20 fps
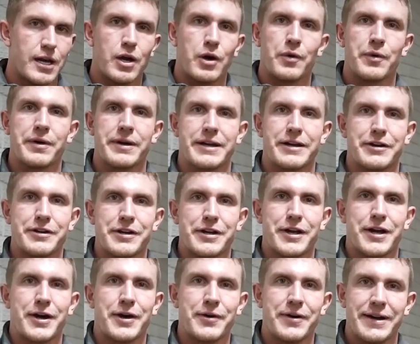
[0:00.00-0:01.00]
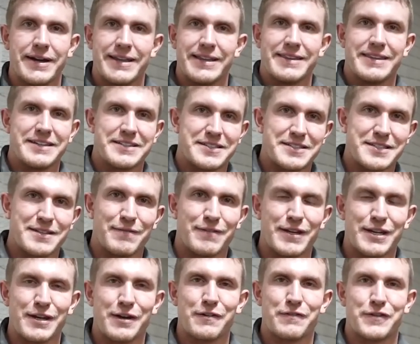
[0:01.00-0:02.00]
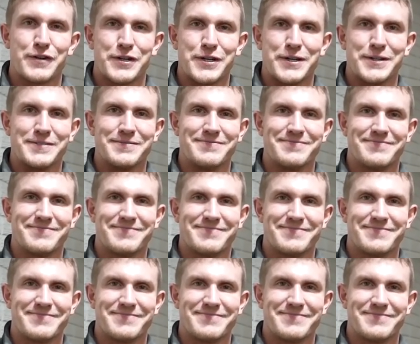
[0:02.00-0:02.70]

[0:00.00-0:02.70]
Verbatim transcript: Well, here you go. This is the video for you.